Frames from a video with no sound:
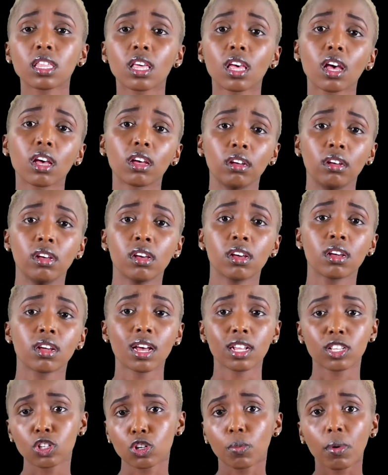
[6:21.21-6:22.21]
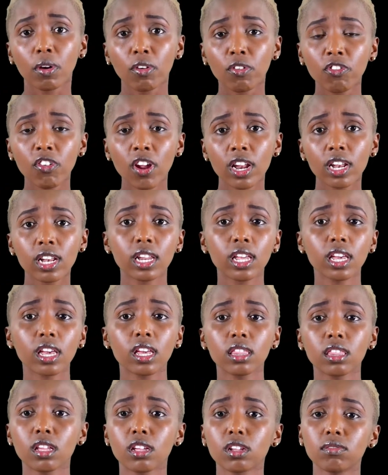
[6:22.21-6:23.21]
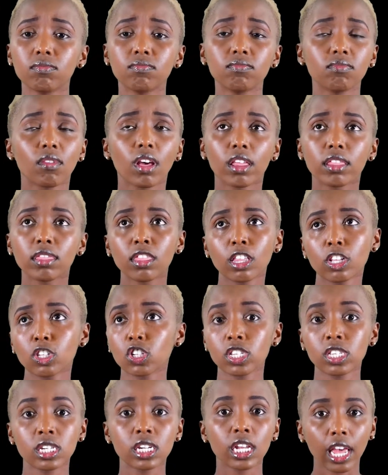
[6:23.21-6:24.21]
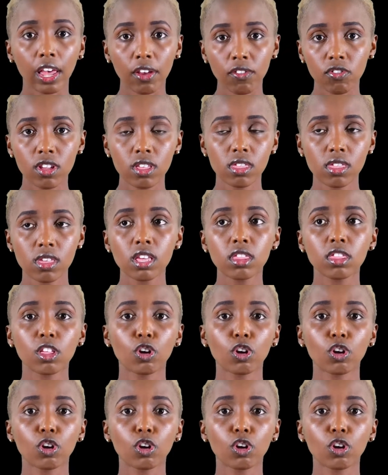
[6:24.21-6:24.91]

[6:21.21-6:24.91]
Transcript: they're customer friendly, they, they just tick everything.